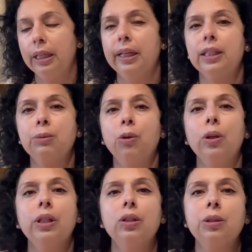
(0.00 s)
next
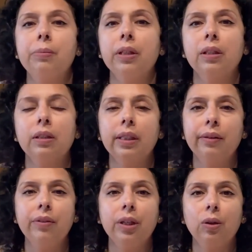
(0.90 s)
morning you sprinkle in
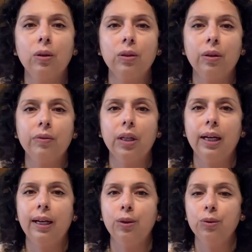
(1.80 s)
every corner of the
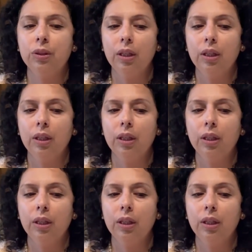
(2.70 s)
house